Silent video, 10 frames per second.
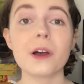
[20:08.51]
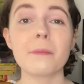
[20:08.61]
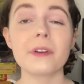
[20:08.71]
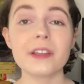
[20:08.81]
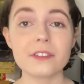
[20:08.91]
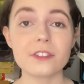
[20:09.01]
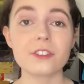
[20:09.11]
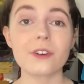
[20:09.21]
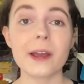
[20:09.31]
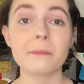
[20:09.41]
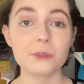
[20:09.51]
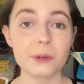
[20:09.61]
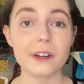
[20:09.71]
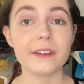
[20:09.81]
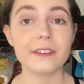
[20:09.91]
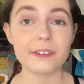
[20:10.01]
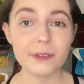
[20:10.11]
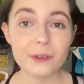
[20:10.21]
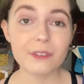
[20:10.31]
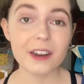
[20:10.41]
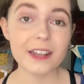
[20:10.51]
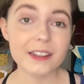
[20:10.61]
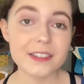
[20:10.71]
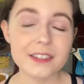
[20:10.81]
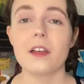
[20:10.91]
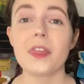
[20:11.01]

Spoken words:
I'm on Instagram, Twitter, and Goodreads.